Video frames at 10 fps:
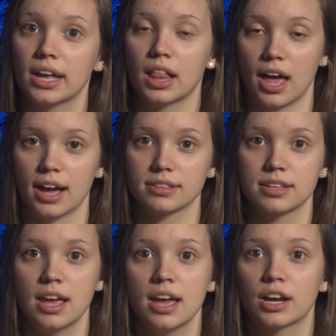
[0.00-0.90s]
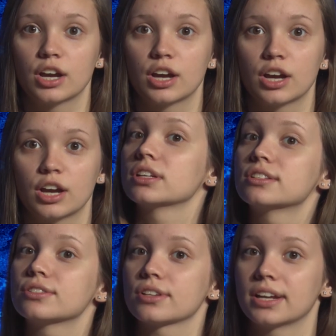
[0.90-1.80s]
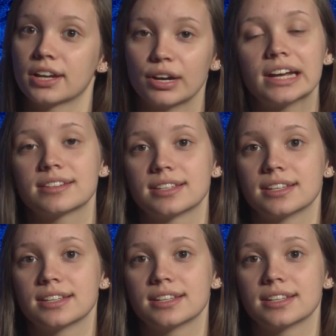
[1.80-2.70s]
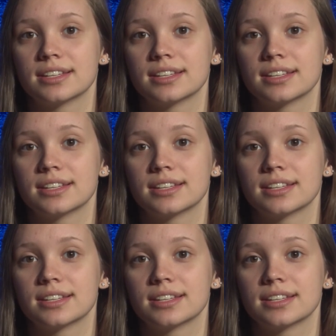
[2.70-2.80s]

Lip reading: class. Congratulations on a great season.